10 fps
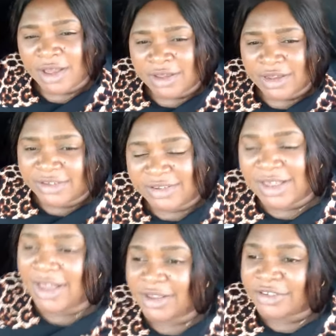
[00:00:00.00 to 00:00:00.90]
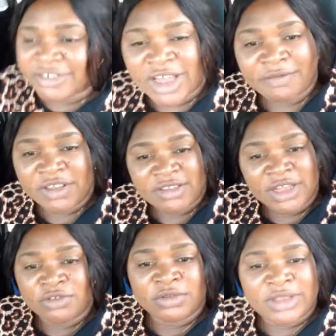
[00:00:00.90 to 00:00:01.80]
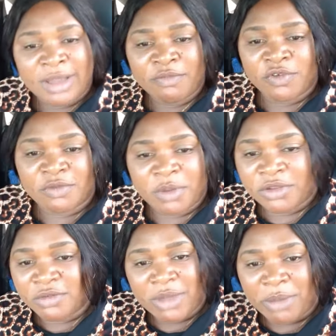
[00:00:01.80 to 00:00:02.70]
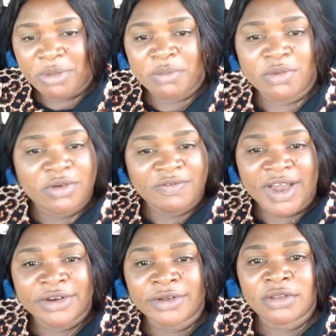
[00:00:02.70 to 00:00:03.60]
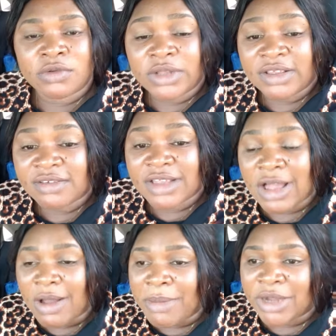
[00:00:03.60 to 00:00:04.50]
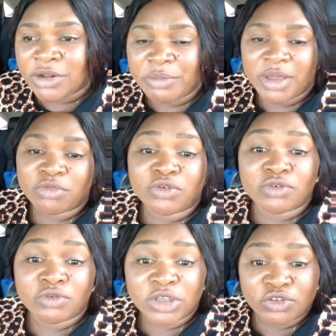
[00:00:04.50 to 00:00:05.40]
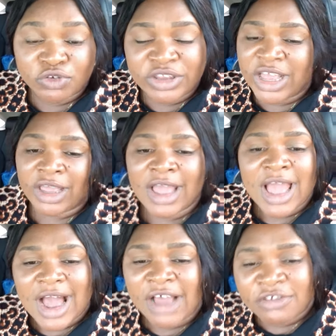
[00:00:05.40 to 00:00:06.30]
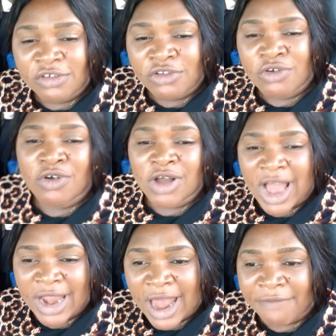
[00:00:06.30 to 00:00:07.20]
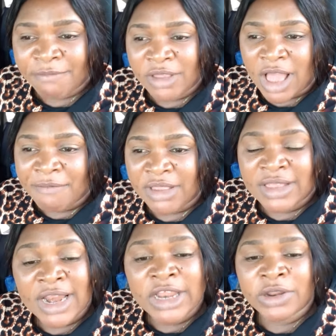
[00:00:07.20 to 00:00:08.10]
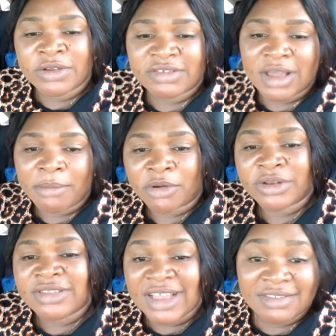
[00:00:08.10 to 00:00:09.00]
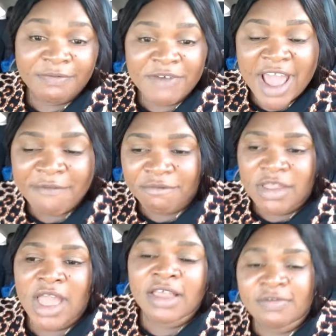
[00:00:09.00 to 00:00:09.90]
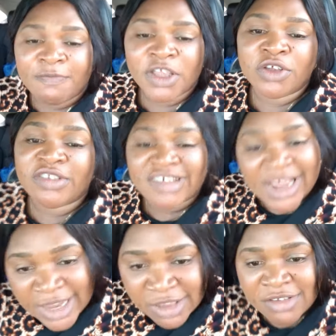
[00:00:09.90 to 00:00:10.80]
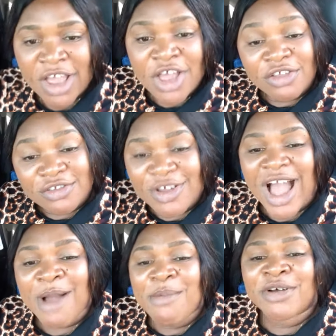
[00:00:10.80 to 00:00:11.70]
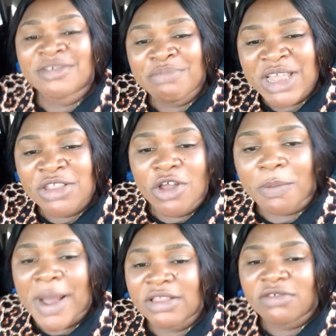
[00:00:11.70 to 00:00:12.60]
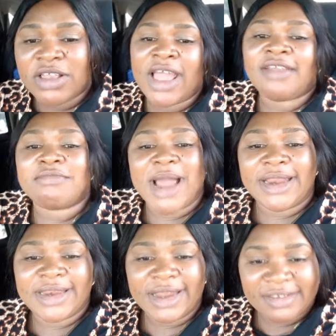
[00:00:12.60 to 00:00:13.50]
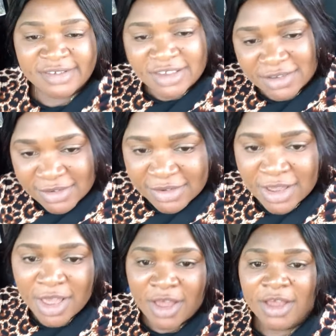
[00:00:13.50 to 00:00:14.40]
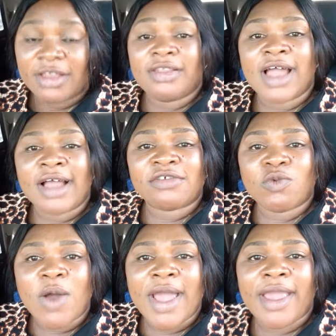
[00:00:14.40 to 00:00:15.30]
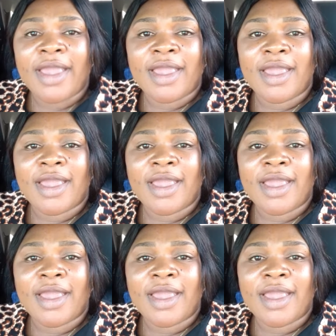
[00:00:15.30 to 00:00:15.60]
because I just have this little time to speak to my people. If I don't do this now, I might not be able to do it today. As you know, I've been telling us I'm on 35 days video challenge, so I must meet up, and today is my day 6. That's why